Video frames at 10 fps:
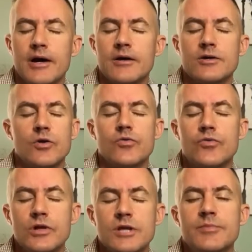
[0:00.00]

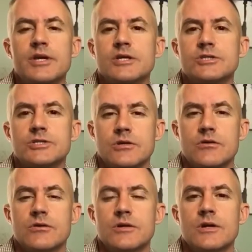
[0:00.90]
really be
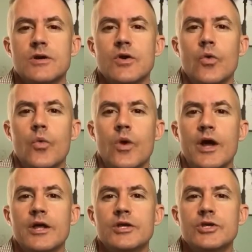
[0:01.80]
concerned
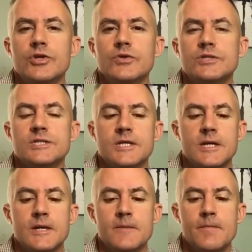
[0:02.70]
when you
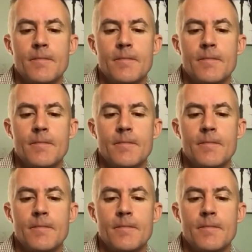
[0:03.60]
see